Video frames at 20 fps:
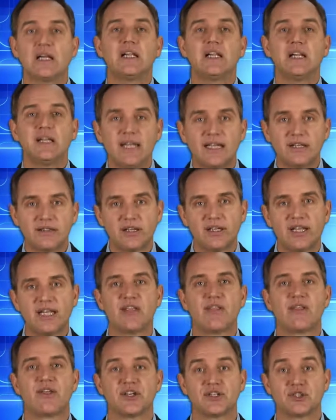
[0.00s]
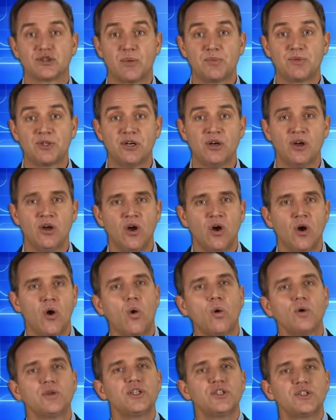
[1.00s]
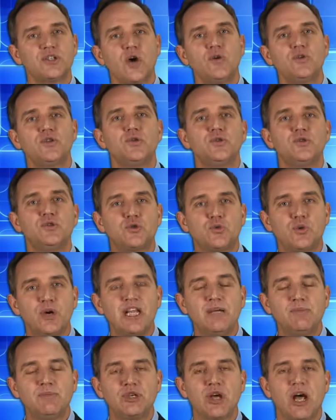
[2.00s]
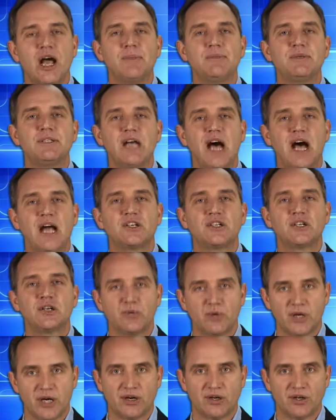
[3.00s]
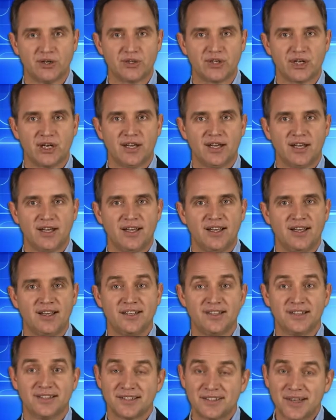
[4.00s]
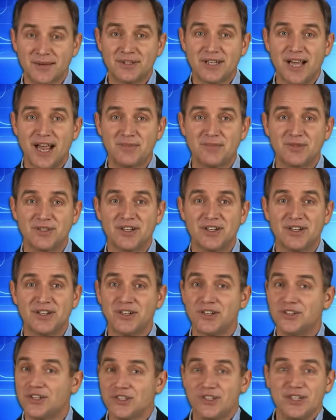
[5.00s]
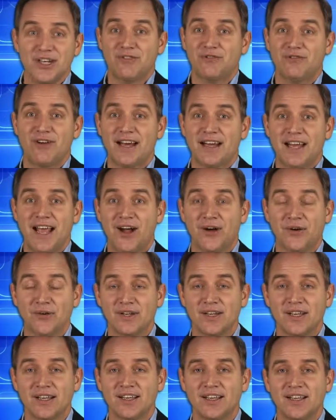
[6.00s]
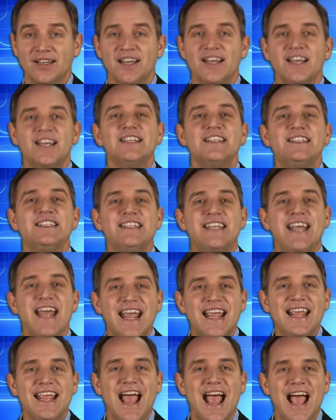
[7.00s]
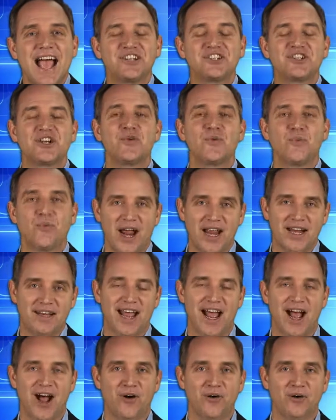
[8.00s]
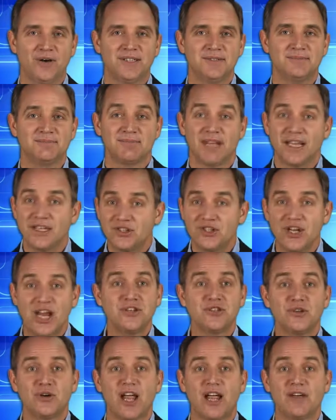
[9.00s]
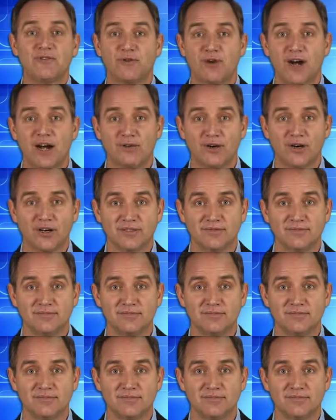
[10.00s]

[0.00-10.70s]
click the link in the description or just go to dreamjob.careers. Sometimes you just need to find out. Take action right now and change your life forever.